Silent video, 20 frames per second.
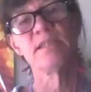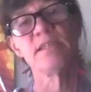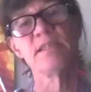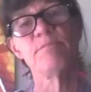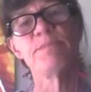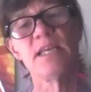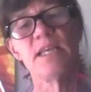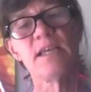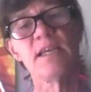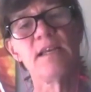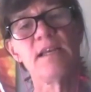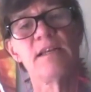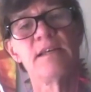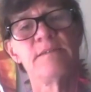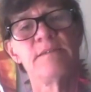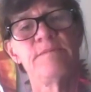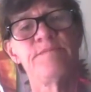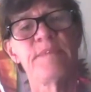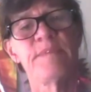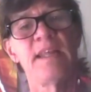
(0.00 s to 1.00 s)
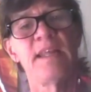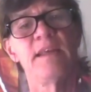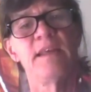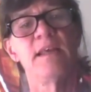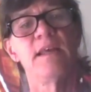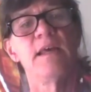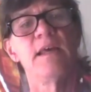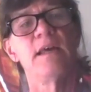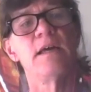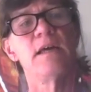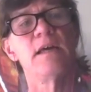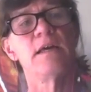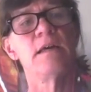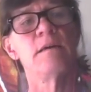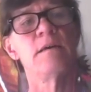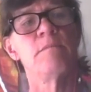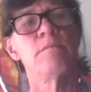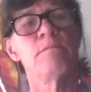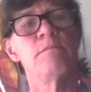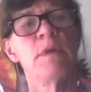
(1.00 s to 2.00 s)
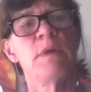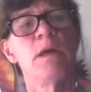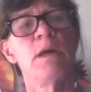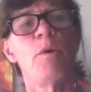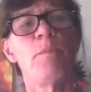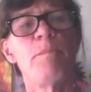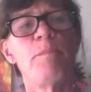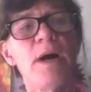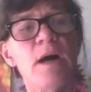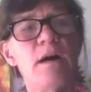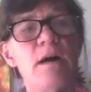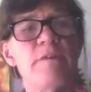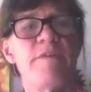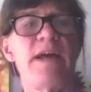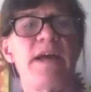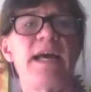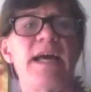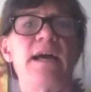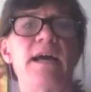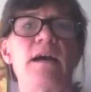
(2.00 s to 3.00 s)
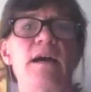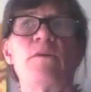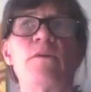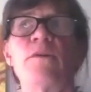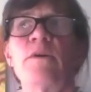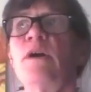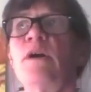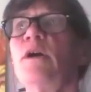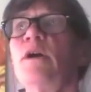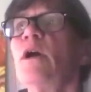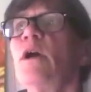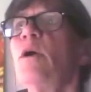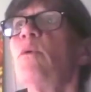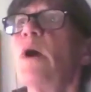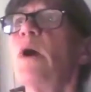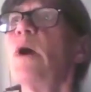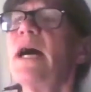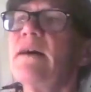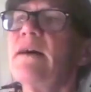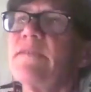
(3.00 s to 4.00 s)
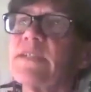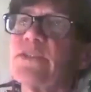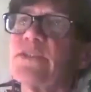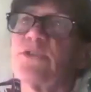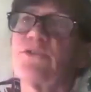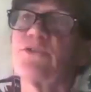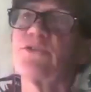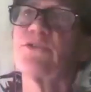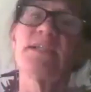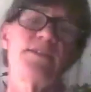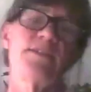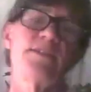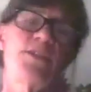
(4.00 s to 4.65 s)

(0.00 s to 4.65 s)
particular mm. uh, were part of how whatever stresses